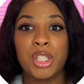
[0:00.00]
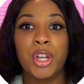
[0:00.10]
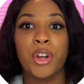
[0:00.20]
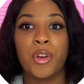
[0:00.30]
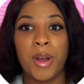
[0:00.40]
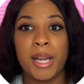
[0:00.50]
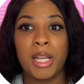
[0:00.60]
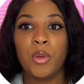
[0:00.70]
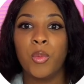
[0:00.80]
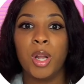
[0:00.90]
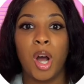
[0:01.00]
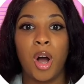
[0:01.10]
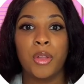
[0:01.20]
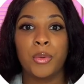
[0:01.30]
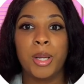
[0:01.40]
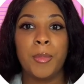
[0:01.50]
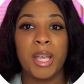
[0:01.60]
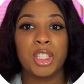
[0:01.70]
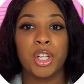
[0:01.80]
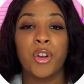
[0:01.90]
your credit with all three
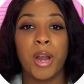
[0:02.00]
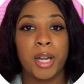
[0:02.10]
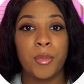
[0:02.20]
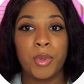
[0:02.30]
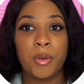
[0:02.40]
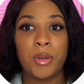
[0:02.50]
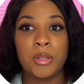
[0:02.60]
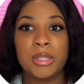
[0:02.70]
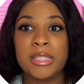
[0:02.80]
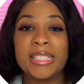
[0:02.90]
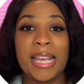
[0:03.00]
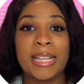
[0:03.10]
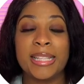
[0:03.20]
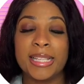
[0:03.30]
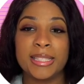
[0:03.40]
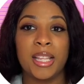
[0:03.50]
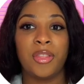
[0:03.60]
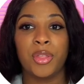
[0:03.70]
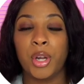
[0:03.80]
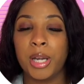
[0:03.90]
major credit bureaus take less
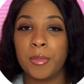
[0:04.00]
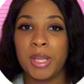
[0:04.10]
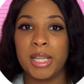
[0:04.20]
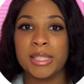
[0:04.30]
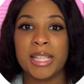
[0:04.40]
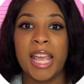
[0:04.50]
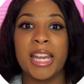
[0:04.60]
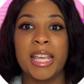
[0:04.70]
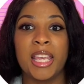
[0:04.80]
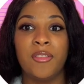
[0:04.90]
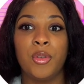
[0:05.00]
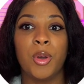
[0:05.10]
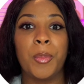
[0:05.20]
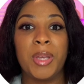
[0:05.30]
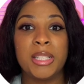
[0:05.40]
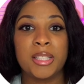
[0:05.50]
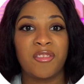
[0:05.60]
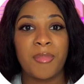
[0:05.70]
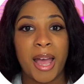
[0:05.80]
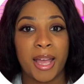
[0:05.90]
than 30 minutes, and it gives you a peace of
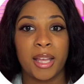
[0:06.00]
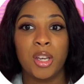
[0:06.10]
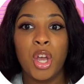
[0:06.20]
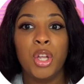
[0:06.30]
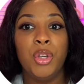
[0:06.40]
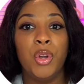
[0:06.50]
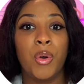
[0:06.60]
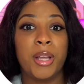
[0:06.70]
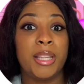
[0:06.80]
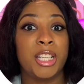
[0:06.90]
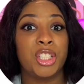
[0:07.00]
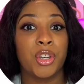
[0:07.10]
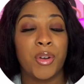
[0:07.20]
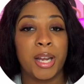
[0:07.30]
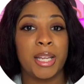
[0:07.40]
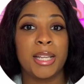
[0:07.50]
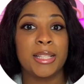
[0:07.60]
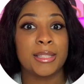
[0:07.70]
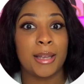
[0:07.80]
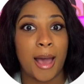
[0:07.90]
mind knowing that your credit
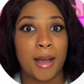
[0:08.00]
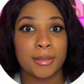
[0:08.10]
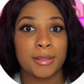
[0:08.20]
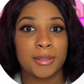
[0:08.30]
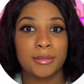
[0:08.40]
is locked.